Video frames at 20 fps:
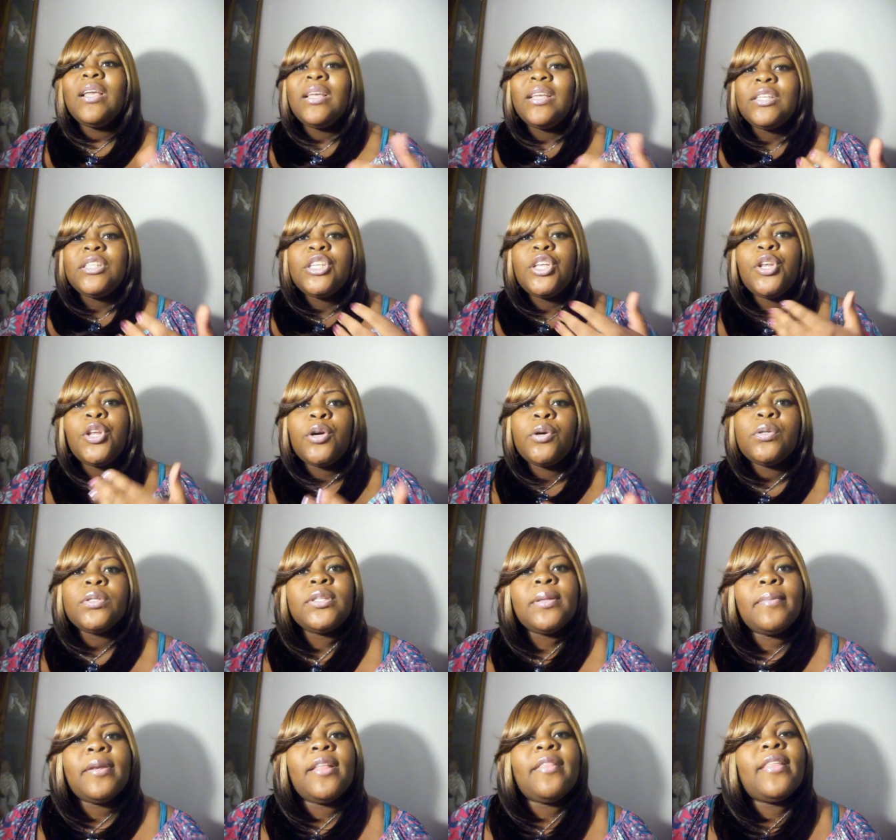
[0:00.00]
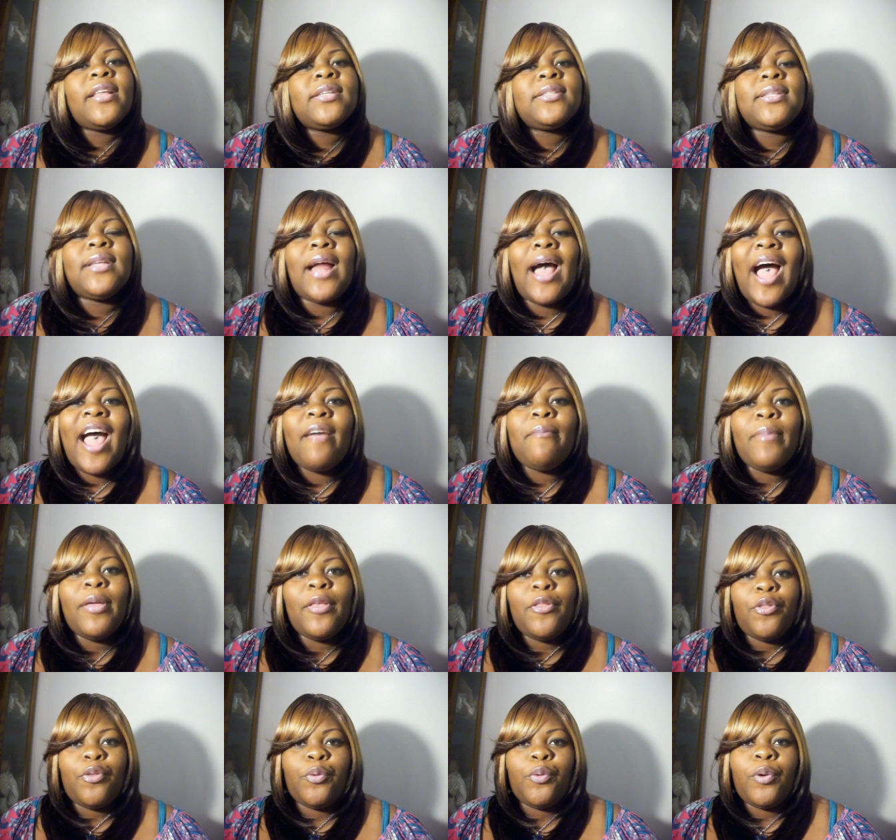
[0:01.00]
get to know some of the things that I've
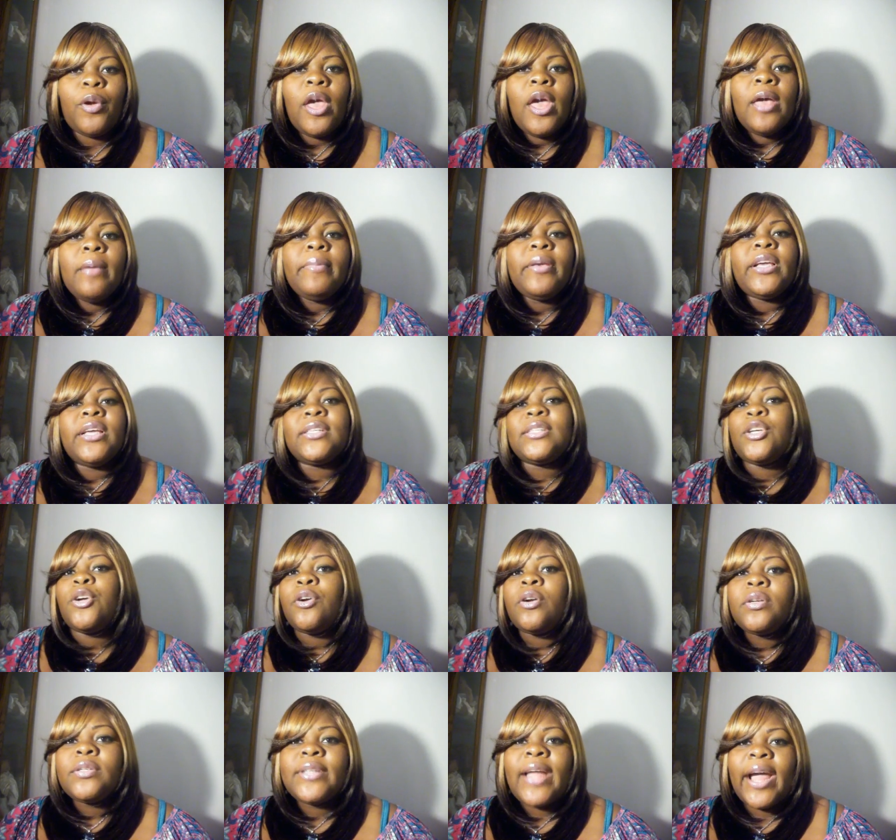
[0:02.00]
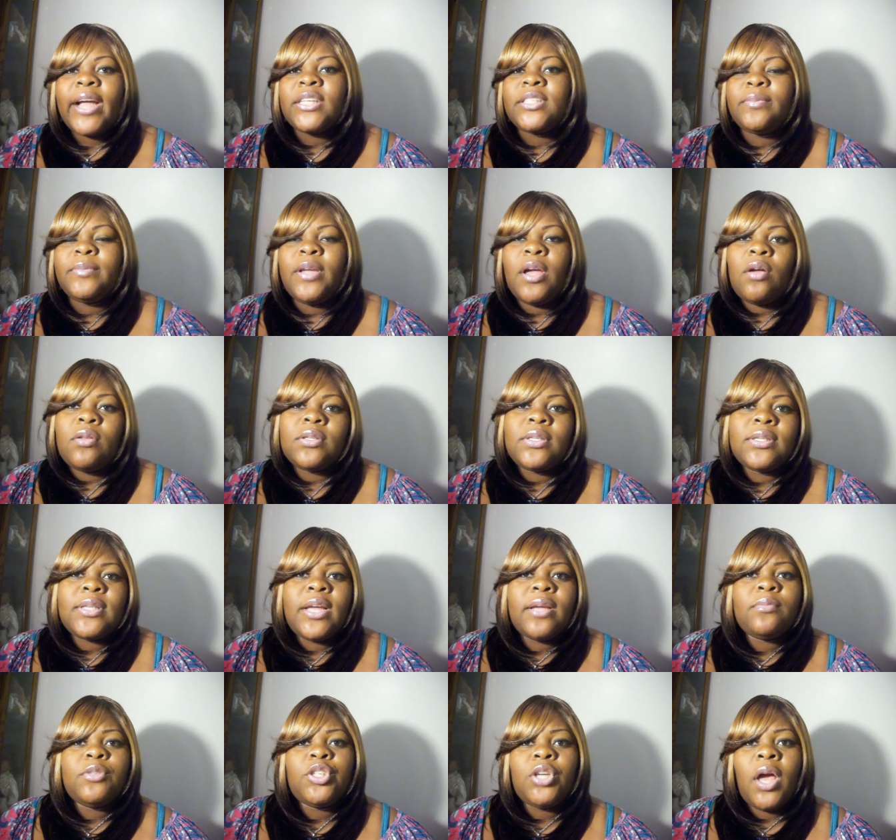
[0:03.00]
been through because girls ask me all the
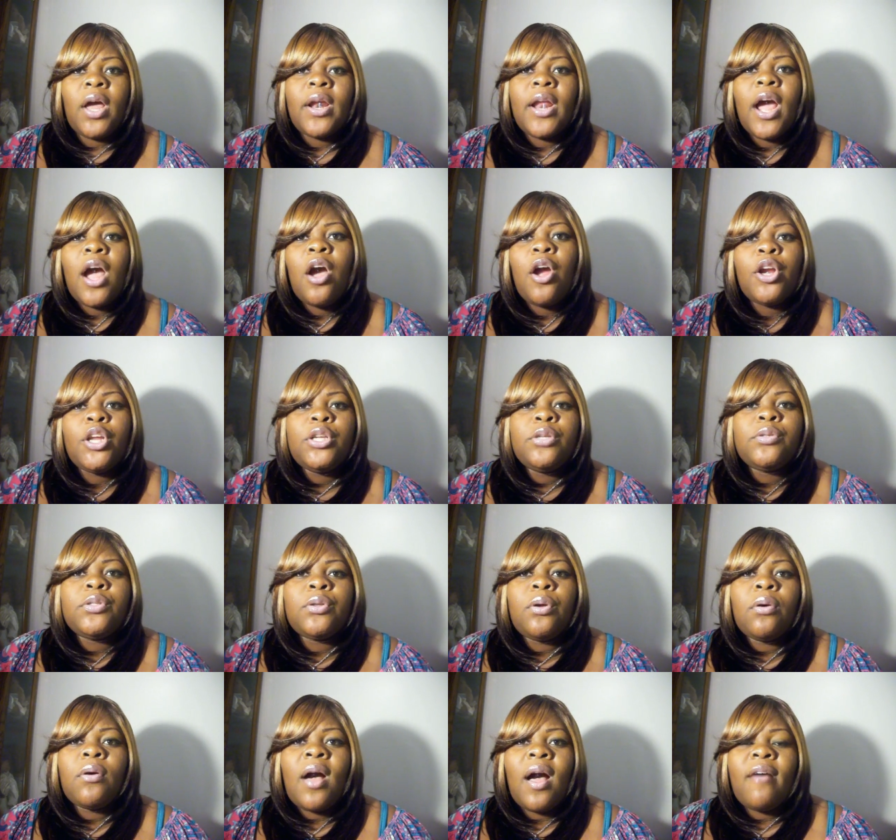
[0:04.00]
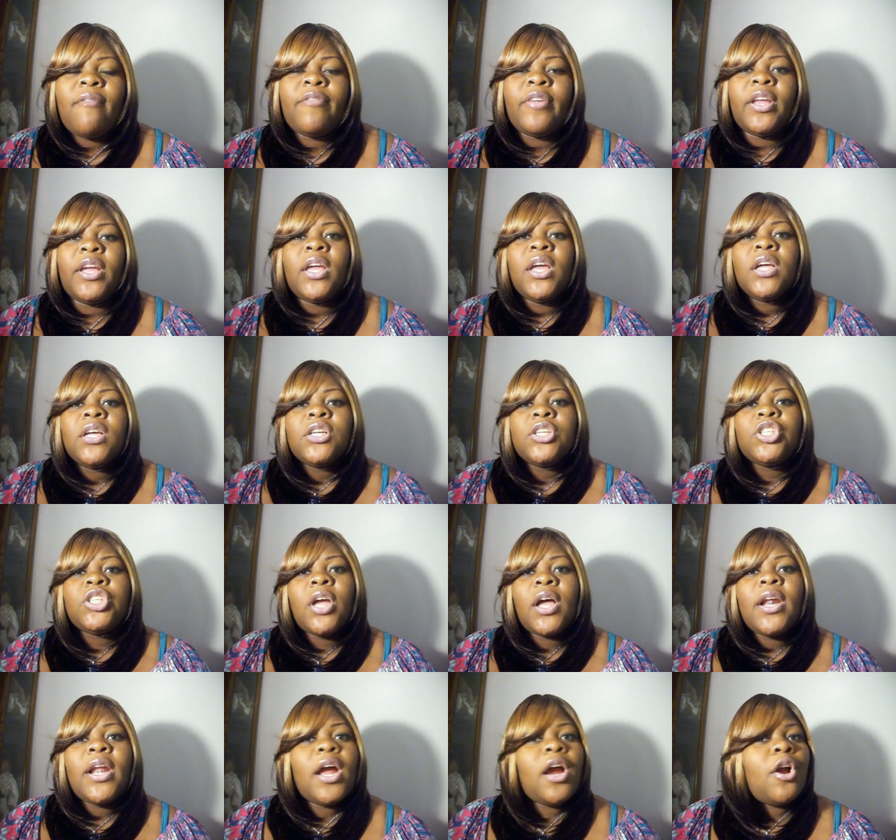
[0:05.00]
time Sean how are you so confident
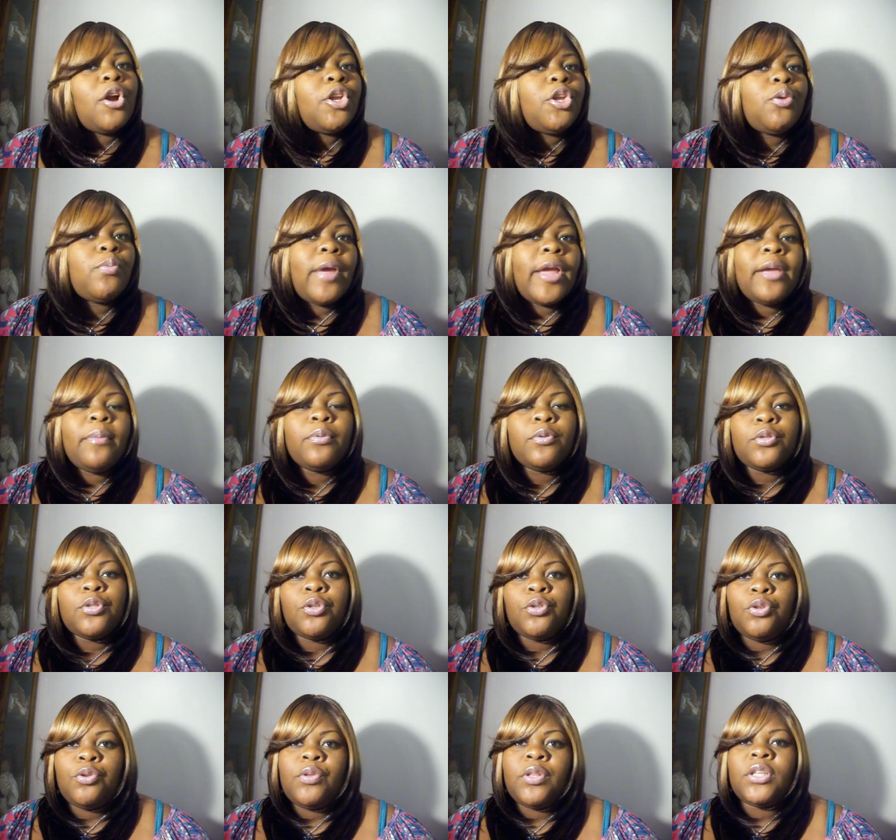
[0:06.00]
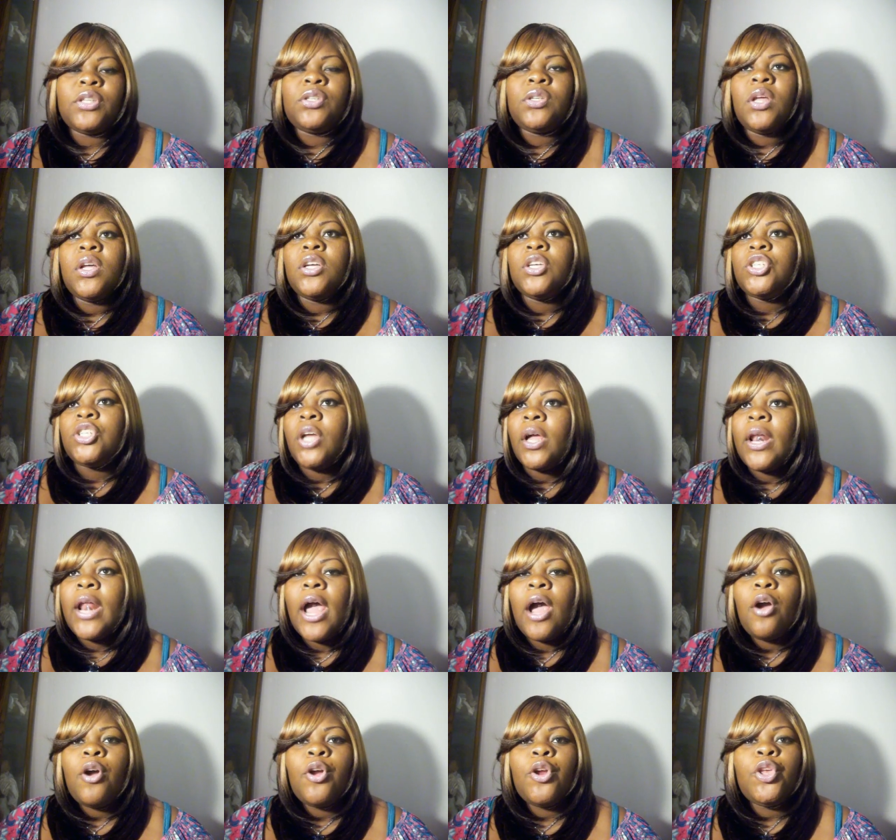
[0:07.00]
Sean how are you able to do this Sean
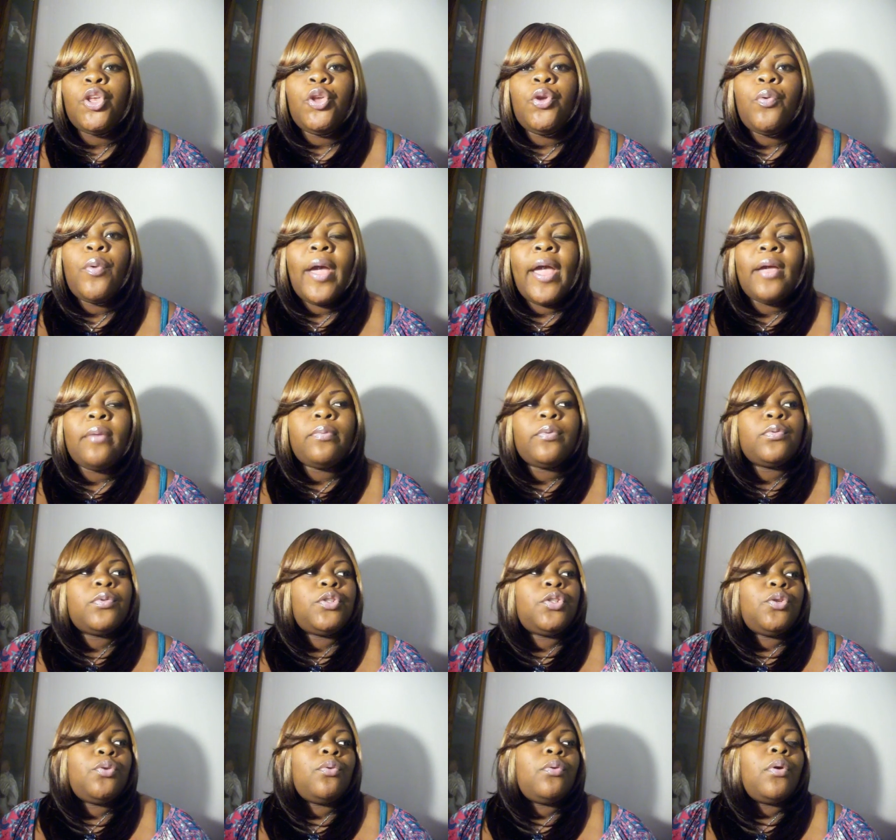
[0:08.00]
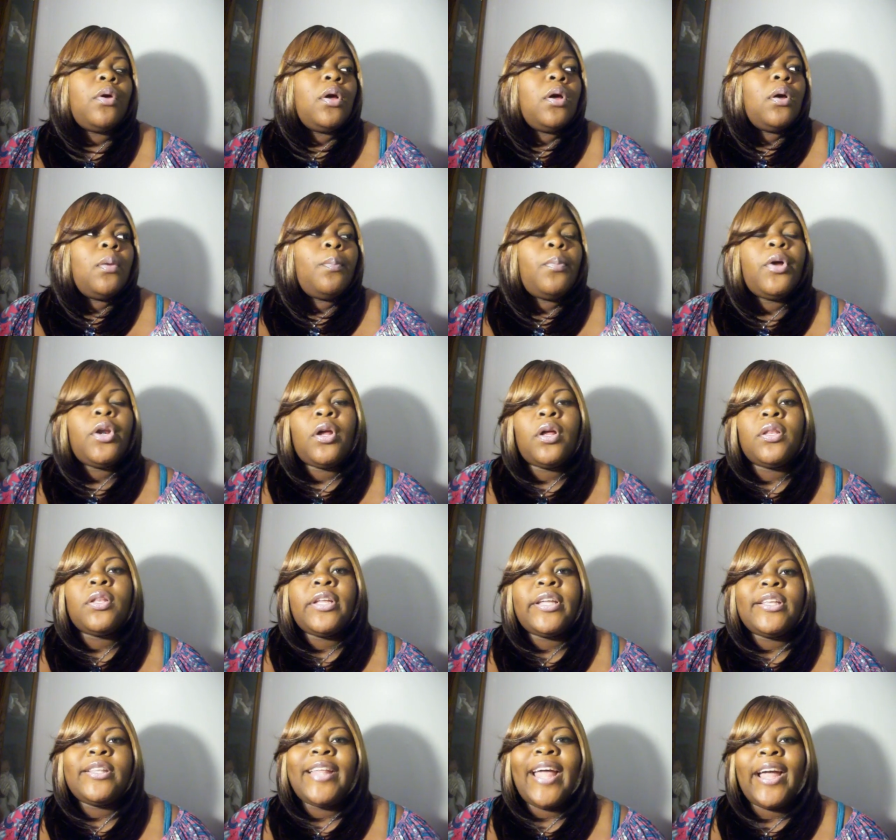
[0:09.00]
how are you able to put on
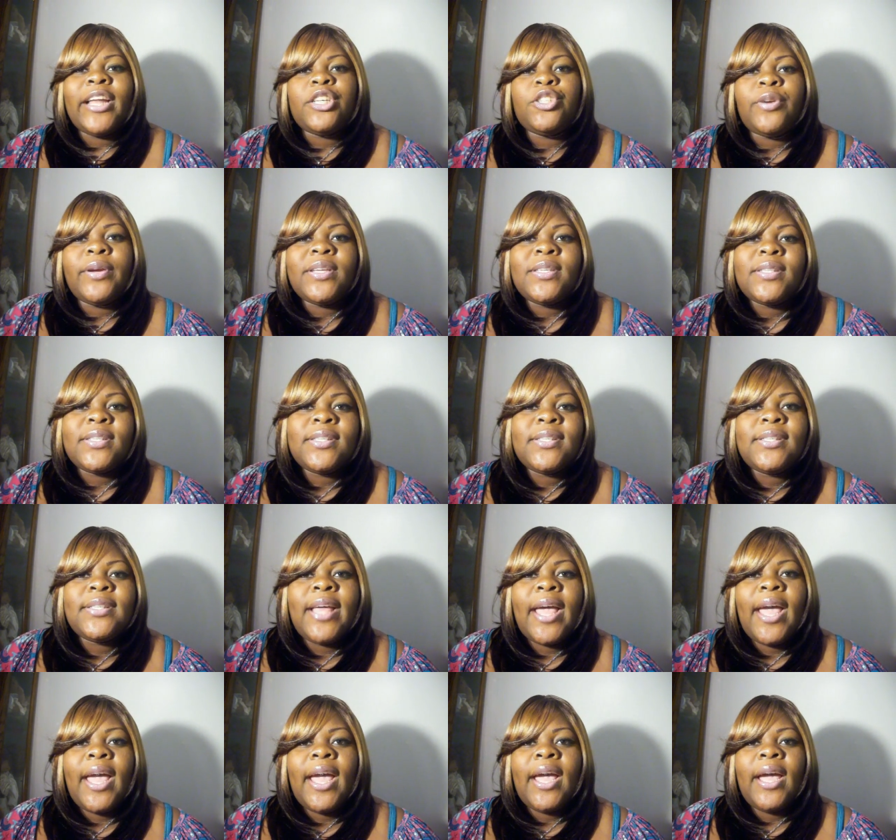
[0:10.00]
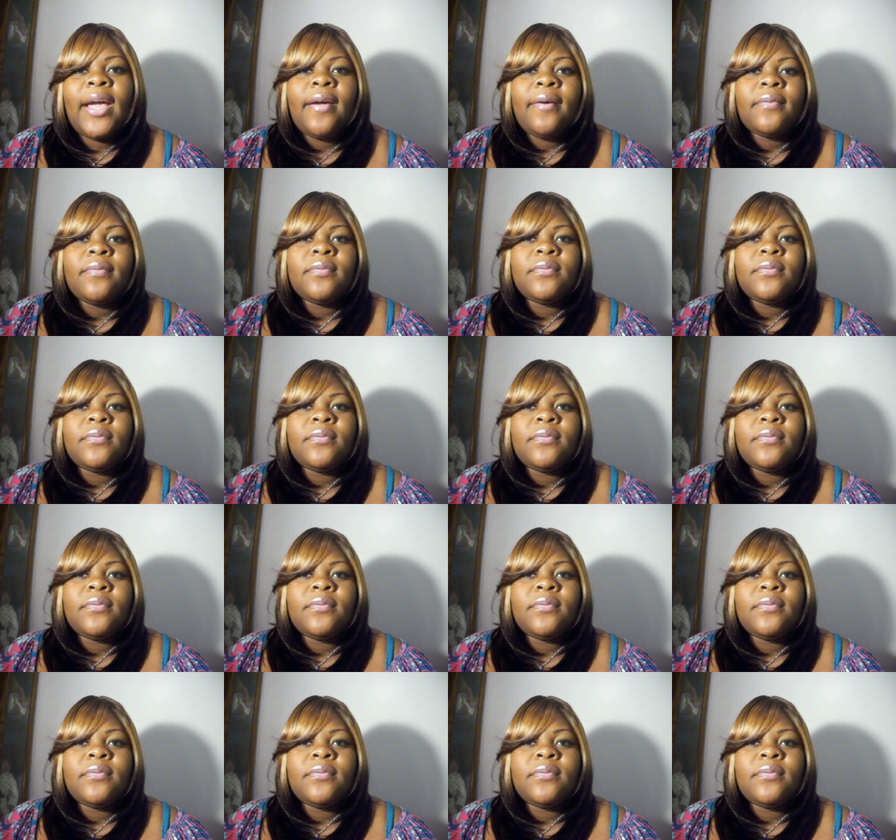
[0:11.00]
that, that dress and say